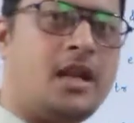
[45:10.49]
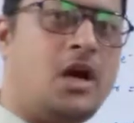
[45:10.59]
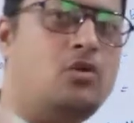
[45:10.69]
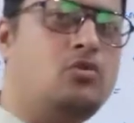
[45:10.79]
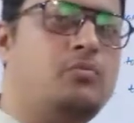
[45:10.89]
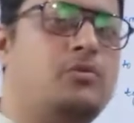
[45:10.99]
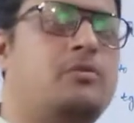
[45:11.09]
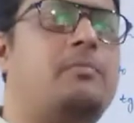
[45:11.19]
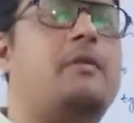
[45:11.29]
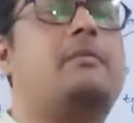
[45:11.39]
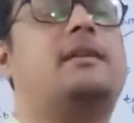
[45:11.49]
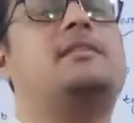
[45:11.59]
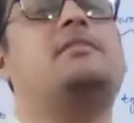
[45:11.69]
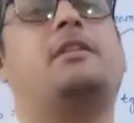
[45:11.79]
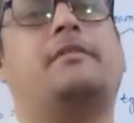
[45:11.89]
output power
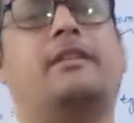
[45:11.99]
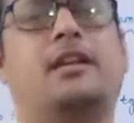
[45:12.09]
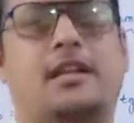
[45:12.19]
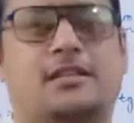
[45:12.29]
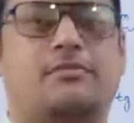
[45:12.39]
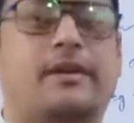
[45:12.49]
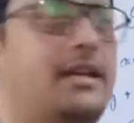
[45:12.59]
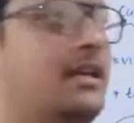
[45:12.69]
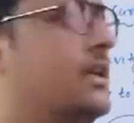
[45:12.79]
is very less. Why?